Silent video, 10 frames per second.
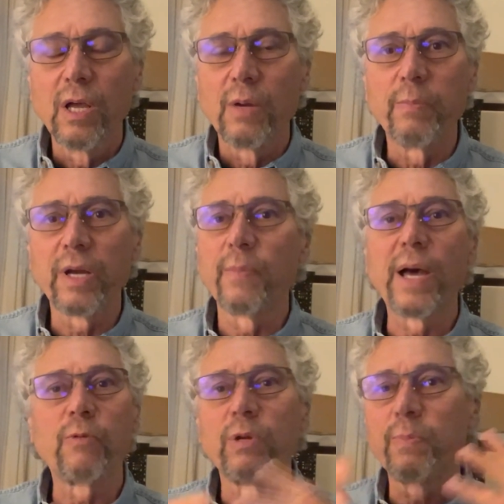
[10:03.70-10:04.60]
but
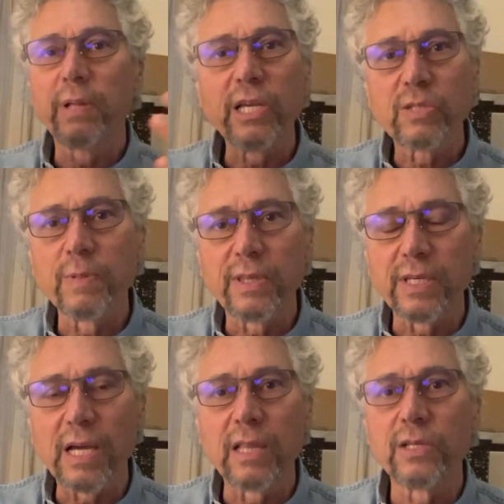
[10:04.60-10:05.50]
about replacement
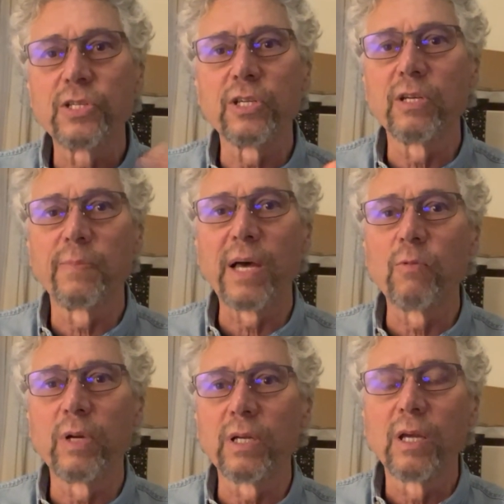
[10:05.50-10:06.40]
theology, about
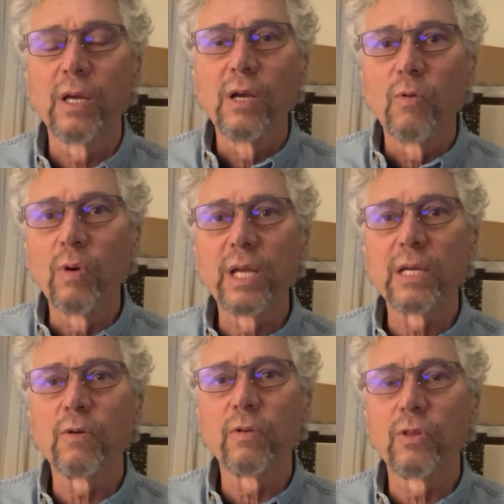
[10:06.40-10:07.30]

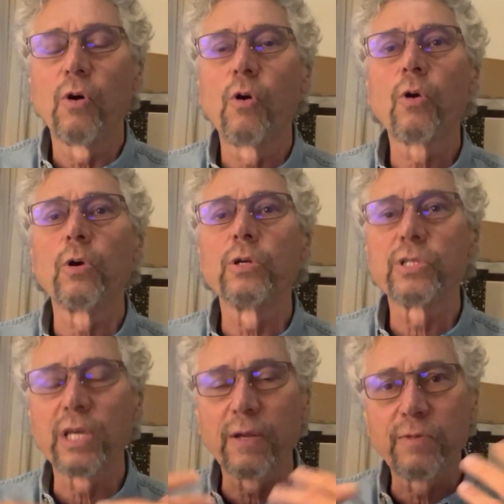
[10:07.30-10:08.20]
the horrors
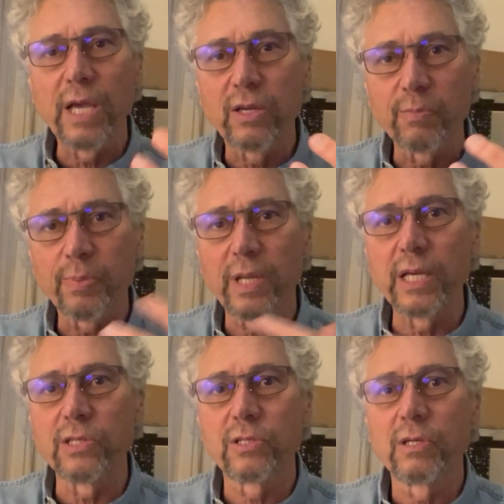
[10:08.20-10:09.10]
that have taken
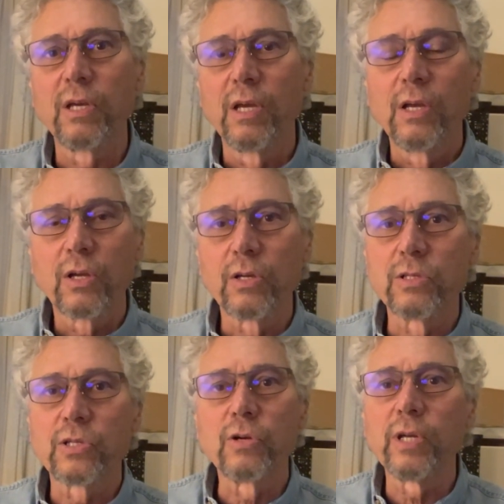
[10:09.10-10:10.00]
place
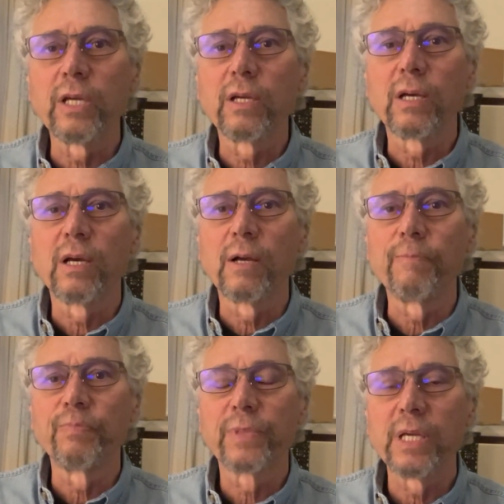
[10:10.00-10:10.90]
concerning
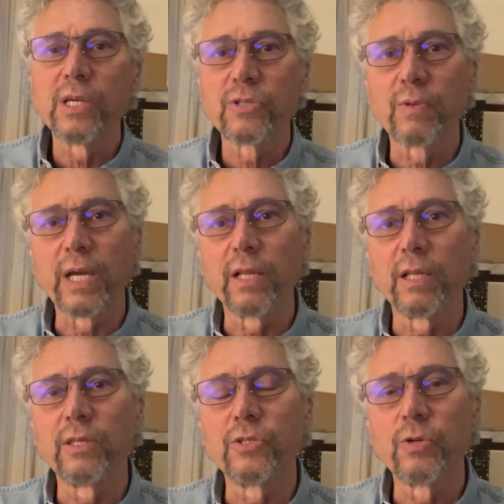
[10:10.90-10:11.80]
Israel
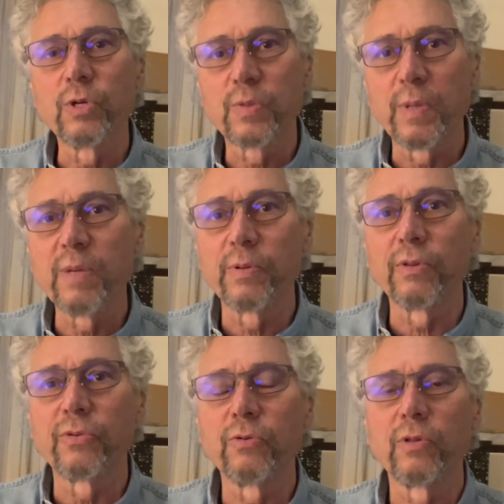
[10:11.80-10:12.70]
and the Jewish people
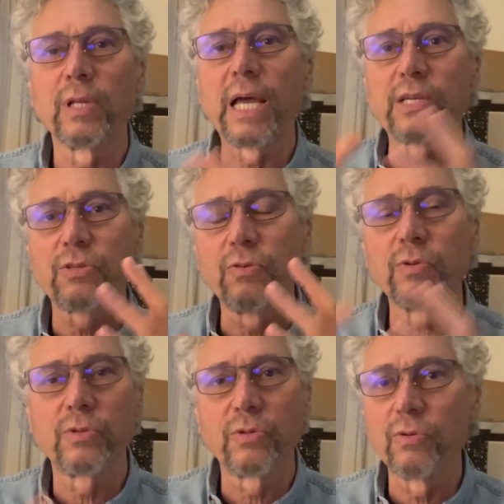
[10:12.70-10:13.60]
through the last
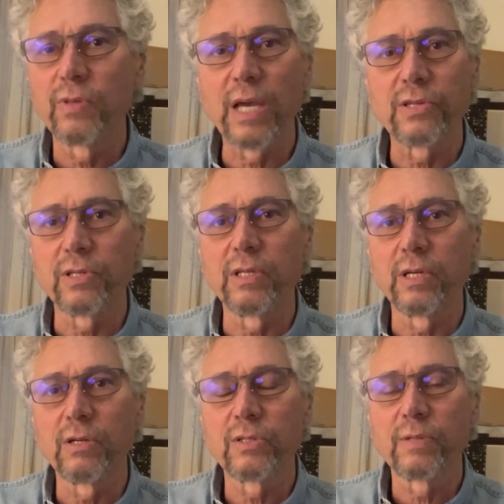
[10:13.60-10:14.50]
2,000
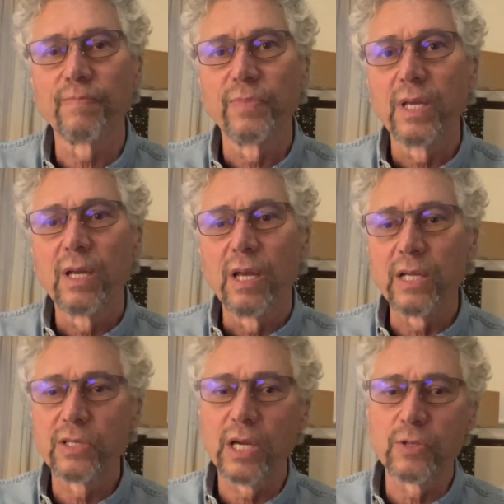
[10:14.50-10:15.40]
years,
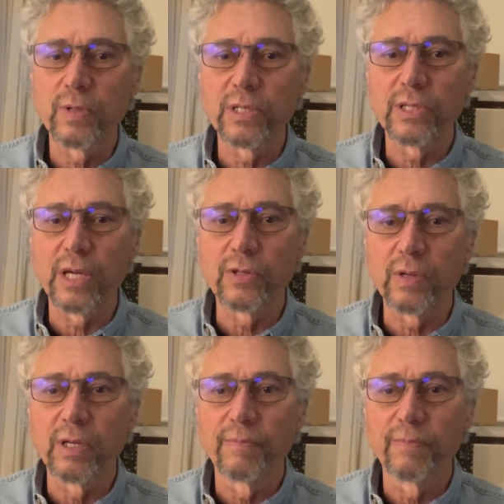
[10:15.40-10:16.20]
etc., etc.,